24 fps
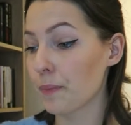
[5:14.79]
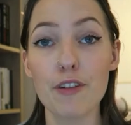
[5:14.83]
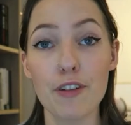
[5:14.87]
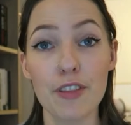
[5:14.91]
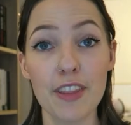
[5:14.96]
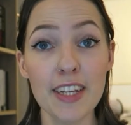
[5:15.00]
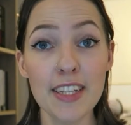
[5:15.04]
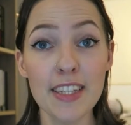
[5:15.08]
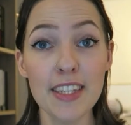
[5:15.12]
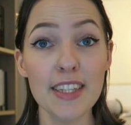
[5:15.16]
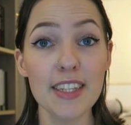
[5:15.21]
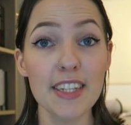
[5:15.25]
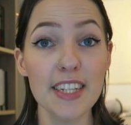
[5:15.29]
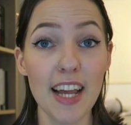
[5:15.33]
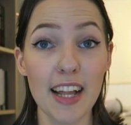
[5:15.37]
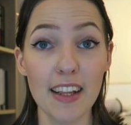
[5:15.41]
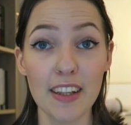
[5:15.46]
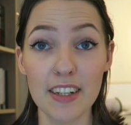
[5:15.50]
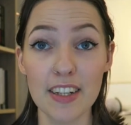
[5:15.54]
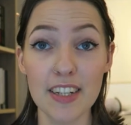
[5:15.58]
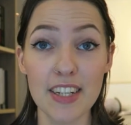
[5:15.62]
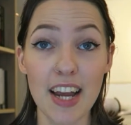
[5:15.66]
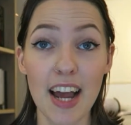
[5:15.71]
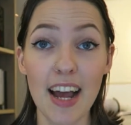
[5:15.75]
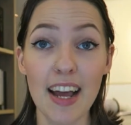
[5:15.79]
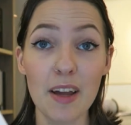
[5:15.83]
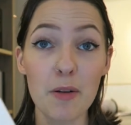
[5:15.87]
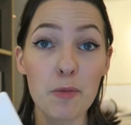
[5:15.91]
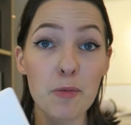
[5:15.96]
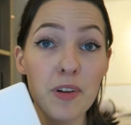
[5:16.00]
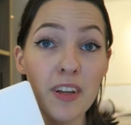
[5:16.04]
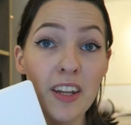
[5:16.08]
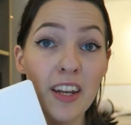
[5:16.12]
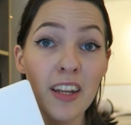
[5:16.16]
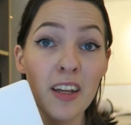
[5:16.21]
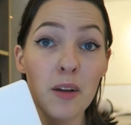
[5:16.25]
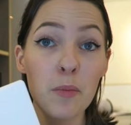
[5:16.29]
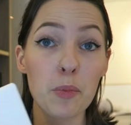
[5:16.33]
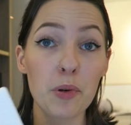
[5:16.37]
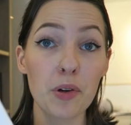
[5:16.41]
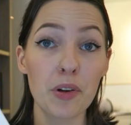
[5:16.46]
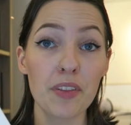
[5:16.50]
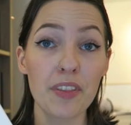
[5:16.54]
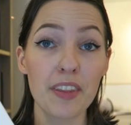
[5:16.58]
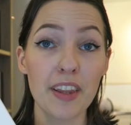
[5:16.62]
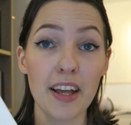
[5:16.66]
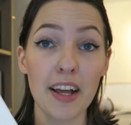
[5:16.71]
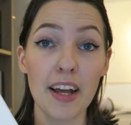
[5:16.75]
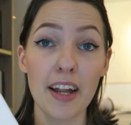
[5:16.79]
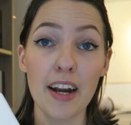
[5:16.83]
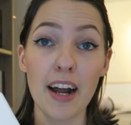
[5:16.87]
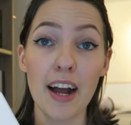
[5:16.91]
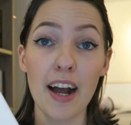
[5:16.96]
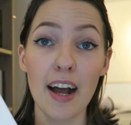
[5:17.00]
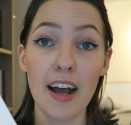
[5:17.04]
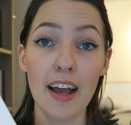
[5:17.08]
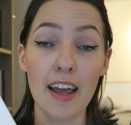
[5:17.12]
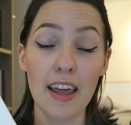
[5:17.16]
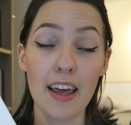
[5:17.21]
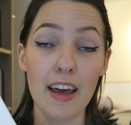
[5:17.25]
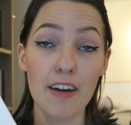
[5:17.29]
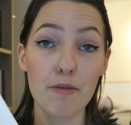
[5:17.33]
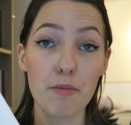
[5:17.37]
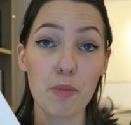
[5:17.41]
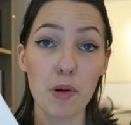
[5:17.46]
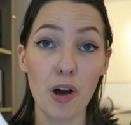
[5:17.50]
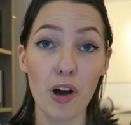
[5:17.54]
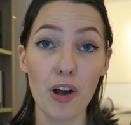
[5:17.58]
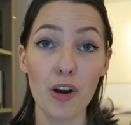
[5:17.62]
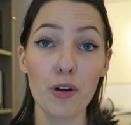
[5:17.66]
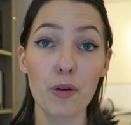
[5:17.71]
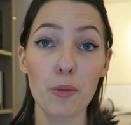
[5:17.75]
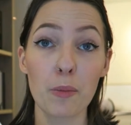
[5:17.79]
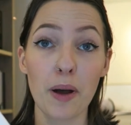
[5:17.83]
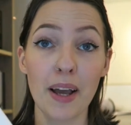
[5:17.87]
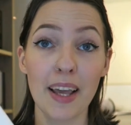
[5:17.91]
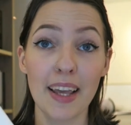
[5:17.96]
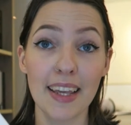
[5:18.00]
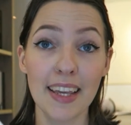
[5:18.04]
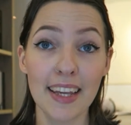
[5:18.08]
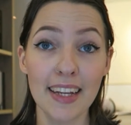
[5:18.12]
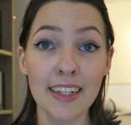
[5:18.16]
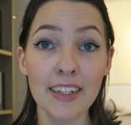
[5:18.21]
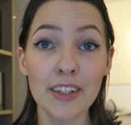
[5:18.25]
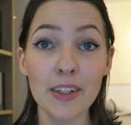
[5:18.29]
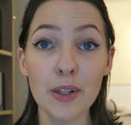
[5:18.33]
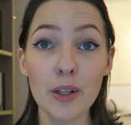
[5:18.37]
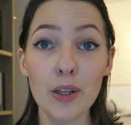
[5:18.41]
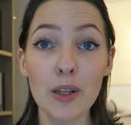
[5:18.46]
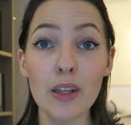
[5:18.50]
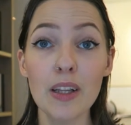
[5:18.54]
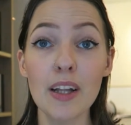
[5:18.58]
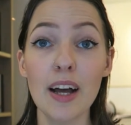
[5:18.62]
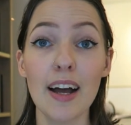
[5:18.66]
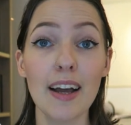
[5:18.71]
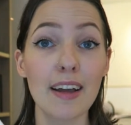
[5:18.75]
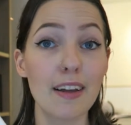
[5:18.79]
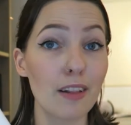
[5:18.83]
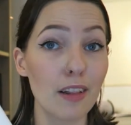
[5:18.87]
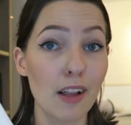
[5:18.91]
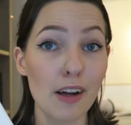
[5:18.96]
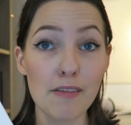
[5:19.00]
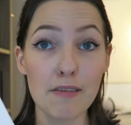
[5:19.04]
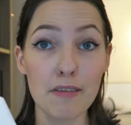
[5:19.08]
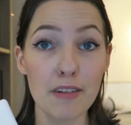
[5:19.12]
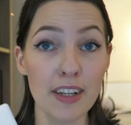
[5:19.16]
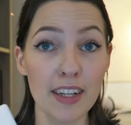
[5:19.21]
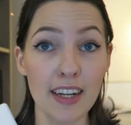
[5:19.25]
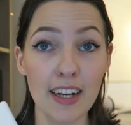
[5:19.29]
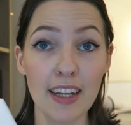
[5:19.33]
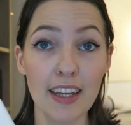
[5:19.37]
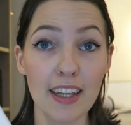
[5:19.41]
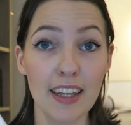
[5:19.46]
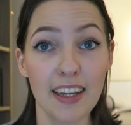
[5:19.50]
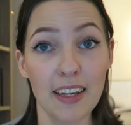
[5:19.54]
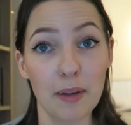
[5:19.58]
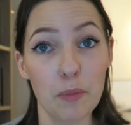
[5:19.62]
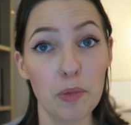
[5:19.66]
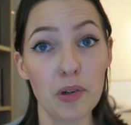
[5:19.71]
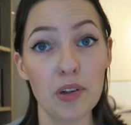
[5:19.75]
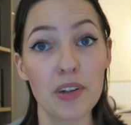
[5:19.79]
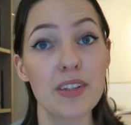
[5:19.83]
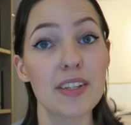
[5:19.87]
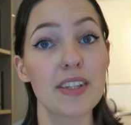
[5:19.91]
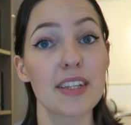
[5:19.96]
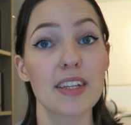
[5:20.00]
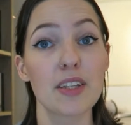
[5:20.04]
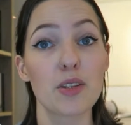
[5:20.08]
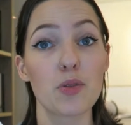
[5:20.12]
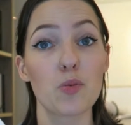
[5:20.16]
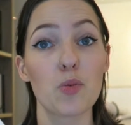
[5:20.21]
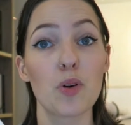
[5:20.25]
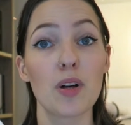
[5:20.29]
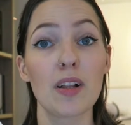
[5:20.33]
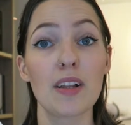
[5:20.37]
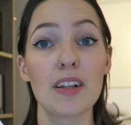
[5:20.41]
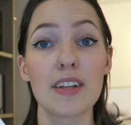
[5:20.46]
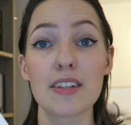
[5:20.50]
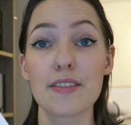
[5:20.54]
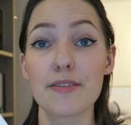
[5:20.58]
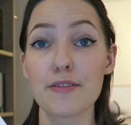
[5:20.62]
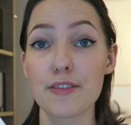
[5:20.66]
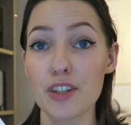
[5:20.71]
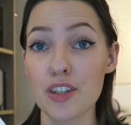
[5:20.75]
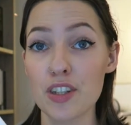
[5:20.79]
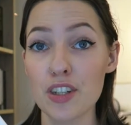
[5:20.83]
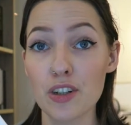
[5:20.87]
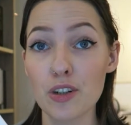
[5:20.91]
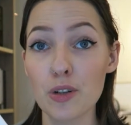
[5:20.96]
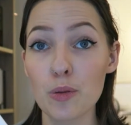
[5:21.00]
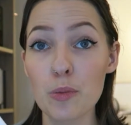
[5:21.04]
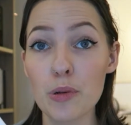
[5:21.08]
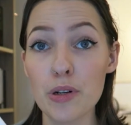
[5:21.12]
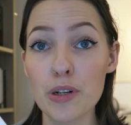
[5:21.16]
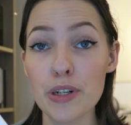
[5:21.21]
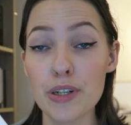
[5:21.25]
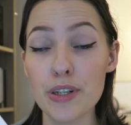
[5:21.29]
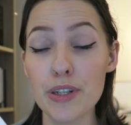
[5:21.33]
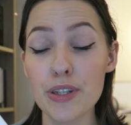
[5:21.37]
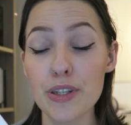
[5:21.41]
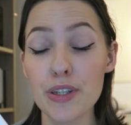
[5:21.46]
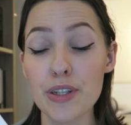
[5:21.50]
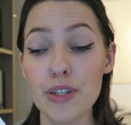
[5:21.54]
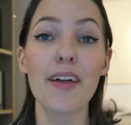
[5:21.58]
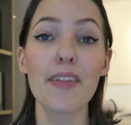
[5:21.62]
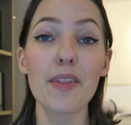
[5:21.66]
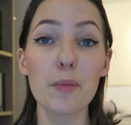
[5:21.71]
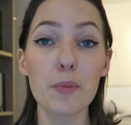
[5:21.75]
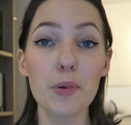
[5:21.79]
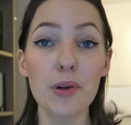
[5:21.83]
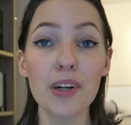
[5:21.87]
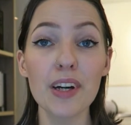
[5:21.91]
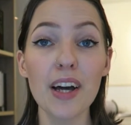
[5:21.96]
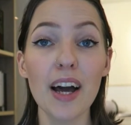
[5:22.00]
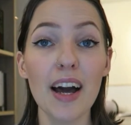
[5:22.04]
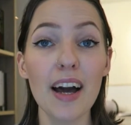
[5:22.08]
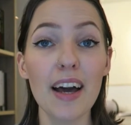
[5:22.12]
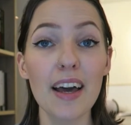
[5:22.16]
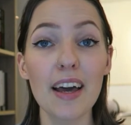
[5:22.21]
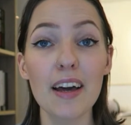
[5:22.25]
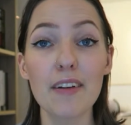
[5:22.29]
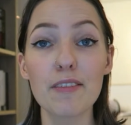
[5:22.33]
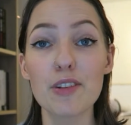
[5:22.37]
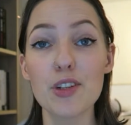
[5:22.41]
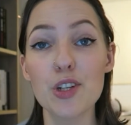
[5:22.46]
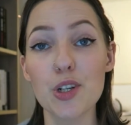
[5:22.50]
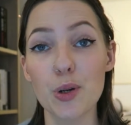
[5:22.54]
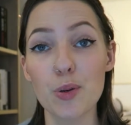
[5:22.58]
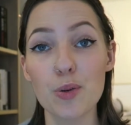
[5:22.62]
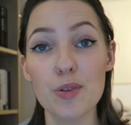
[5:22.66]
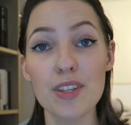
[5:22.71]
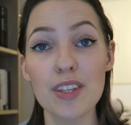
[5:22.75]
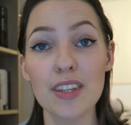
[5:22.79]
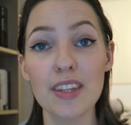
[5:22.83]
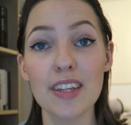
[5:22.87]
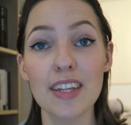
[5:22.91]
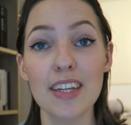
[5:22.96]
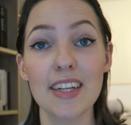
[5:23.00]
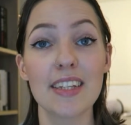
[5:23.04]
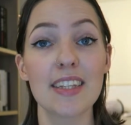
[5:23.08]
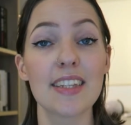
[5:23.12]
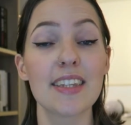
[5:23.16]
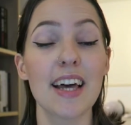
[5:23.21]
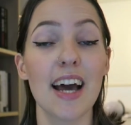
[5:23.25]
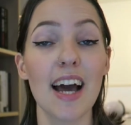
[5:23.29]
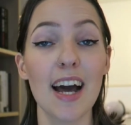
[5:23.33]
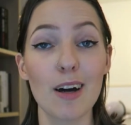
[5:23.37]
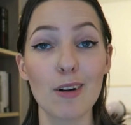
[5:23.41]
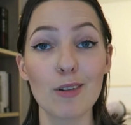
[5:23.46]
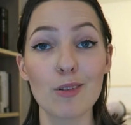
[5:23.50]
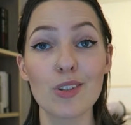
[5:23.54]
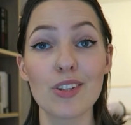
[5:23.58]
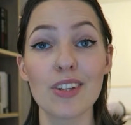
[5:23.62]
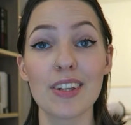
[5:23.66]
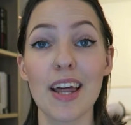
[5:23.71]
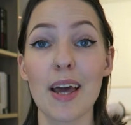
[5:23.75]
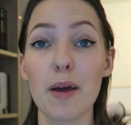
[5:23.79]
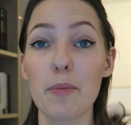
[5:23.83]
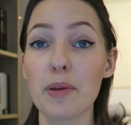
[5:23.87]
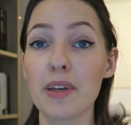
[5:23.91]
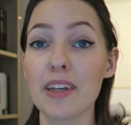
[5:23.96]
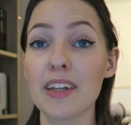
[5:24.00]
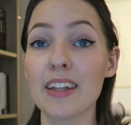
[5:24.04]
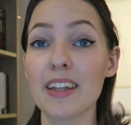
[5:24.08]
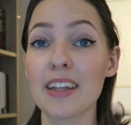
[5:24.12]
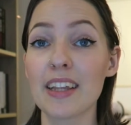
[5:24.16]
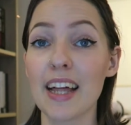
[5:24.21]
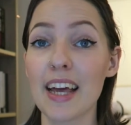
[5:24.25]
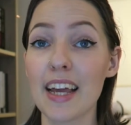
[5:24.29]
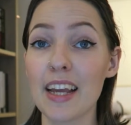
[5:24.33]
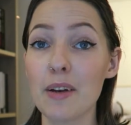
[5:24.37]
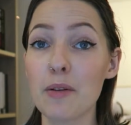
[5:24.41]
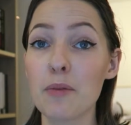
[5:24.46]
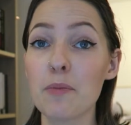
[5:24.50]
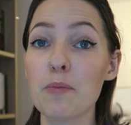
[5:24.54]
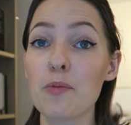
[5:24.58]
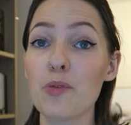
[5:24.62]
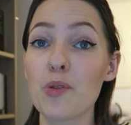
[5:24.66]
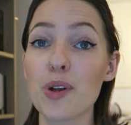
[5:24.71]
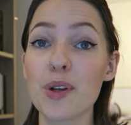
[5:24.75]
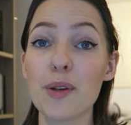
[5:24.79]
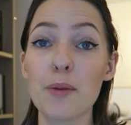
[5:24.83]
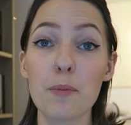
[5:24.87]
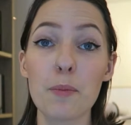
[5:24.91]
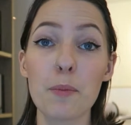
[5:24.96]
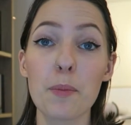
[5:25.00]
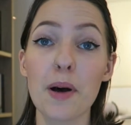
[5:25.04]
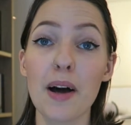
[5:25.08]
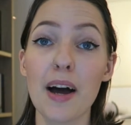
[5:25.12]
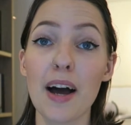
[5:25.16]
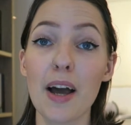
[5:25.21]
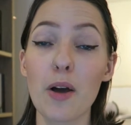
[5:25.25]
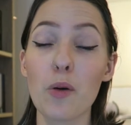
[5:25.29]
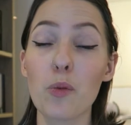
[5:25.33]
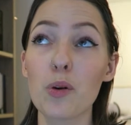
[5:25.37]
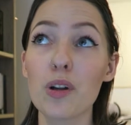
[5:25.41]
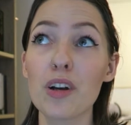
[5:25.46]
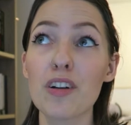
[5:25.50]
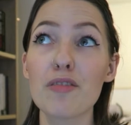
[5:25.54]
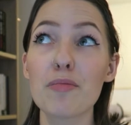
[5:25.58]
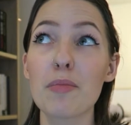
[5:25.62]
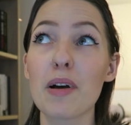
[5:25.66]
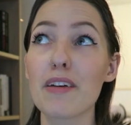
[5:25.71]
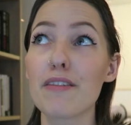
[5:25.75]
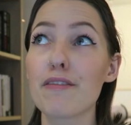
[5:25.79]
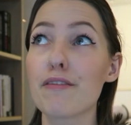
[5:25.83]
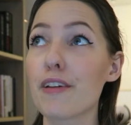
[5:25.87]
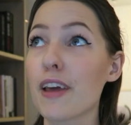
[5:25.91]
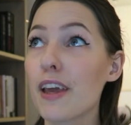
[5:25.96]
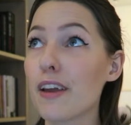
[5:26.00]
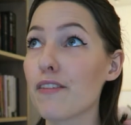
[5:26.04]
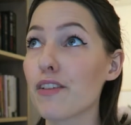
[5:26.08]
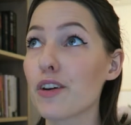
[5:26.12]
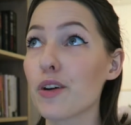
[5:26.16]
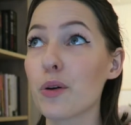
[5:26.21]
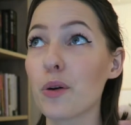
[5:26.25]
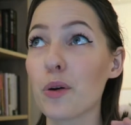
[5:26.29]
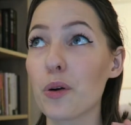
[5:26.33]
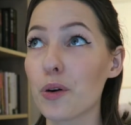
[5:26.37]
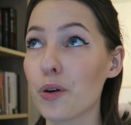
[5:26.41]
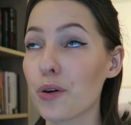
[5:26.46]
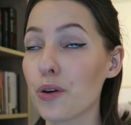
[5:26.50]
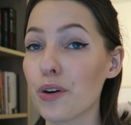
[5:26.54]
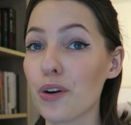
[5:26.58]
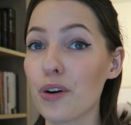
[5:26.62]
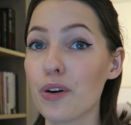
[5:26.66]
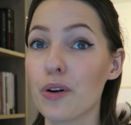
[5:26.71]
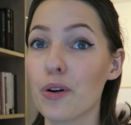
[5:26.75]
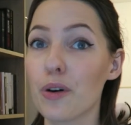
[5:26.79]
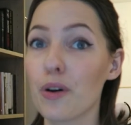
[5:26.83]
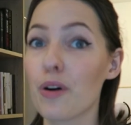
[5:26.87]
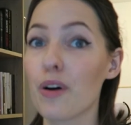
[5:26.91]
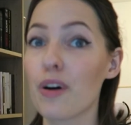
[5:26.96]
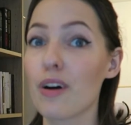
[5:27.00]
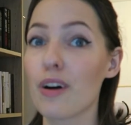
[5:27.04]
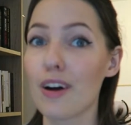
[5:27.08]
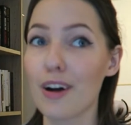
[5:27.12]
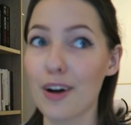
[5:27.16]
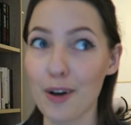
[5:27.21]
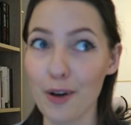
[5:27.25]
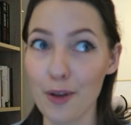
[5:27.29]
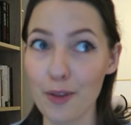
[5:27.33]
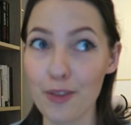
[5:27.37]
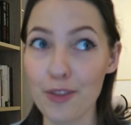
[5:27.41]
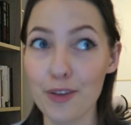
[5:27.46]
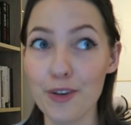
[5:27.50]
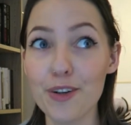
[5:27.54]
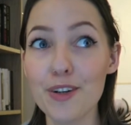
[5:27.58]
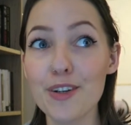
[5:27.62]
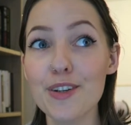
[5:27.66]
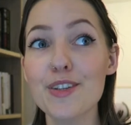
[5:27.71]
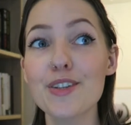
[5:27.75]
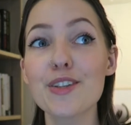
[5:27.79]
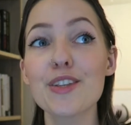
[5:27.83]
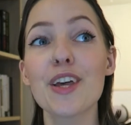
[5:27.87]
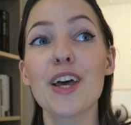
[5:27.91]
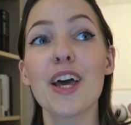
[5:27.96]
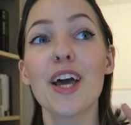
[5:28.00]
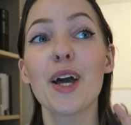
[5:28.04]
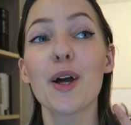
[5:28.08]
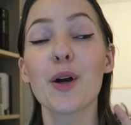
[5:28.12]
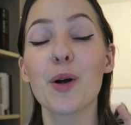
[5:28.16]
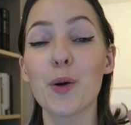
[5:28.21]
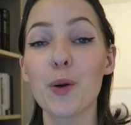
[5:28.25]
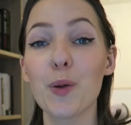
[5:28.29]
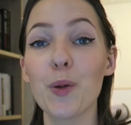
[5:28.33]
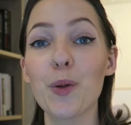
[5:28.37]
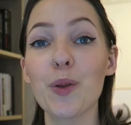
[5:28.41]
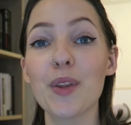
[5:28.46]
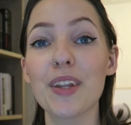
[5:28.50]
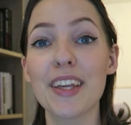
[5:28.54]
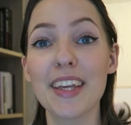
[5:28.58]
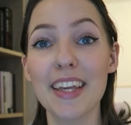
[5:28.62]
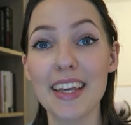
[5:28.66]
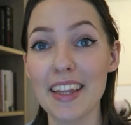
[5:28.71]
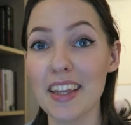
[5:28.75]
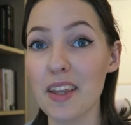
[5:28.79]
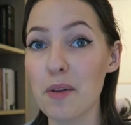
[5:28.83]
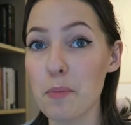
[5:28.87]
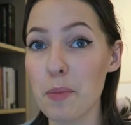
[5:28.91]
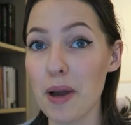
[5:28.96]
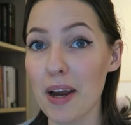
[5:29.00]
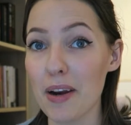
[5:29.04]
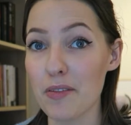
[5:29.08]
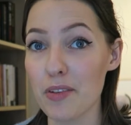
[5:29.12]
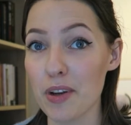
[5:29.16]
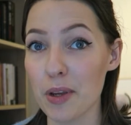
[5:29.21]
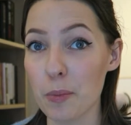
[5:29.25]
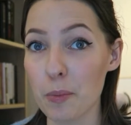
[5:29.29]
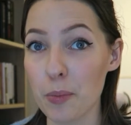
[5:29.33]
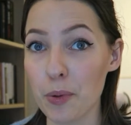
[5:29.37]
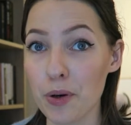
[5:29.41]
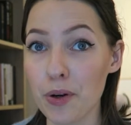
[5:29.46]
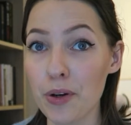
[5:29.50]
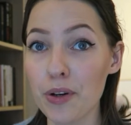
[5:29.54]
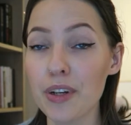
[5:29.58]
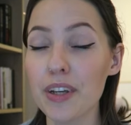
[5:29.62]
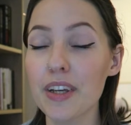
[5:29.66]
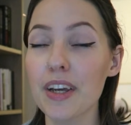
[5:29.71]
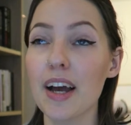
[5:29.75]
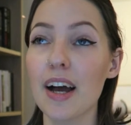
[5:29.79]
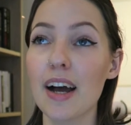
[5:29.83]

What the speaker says: For this challenge, I am reading a book that I have bought on my Kindle. I love reading ebooks as well as physical books. And the book I have chosen is The House on Abigail Lane, written by one of my favorite horror authors called Kealan Patrick Burke.